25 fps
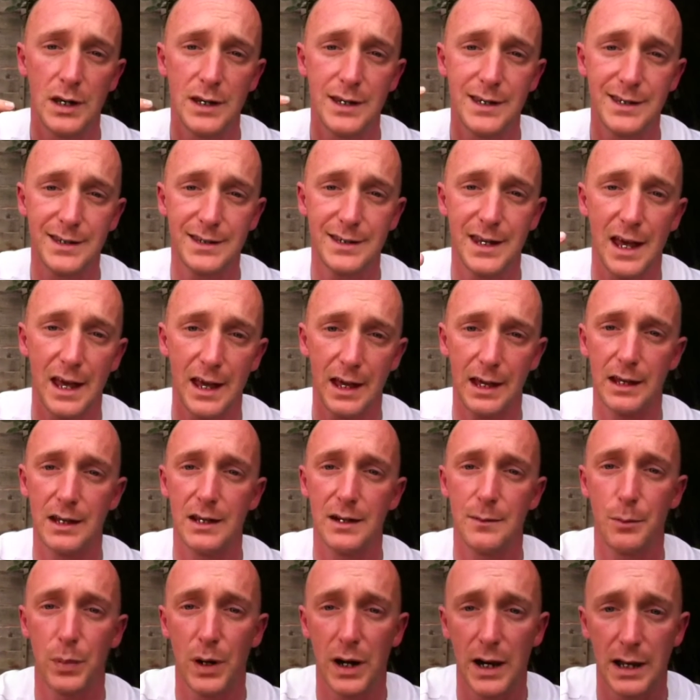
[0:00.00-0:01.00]
set
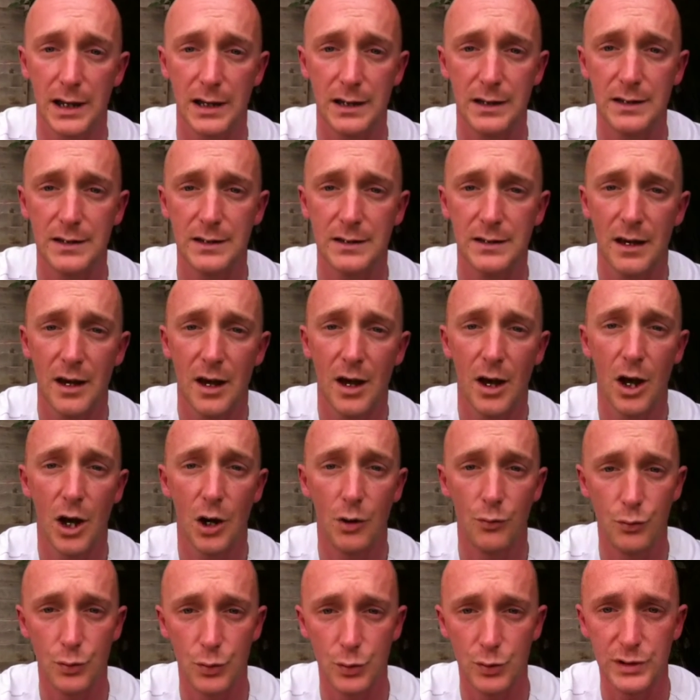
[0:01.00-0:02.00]
in place
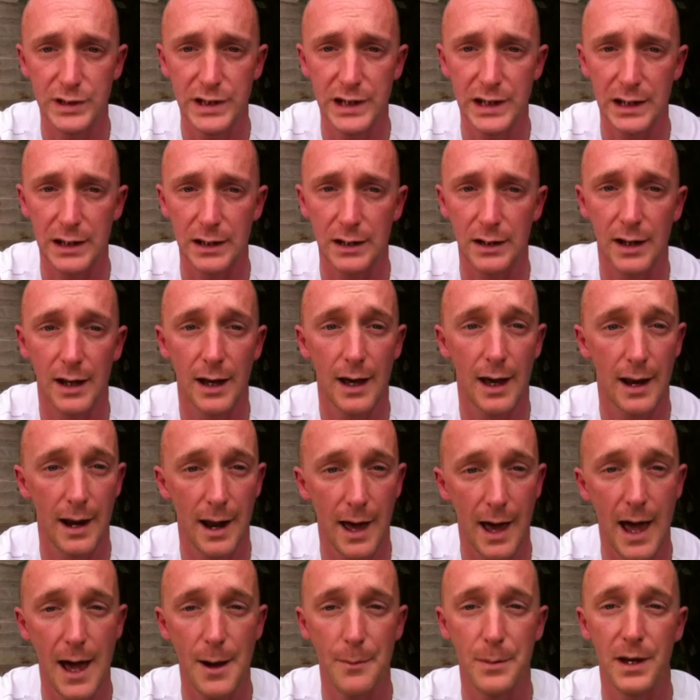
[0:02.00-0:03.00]
a routine
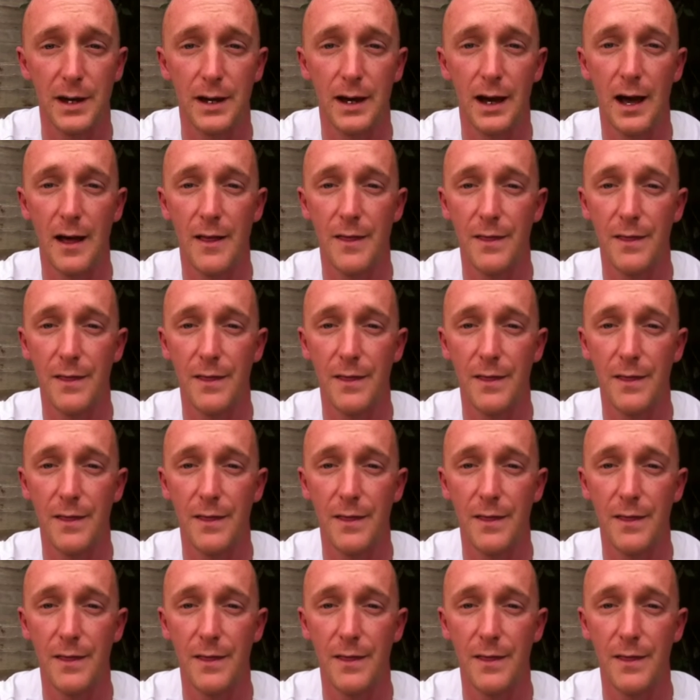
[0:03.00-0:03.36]
and a habit,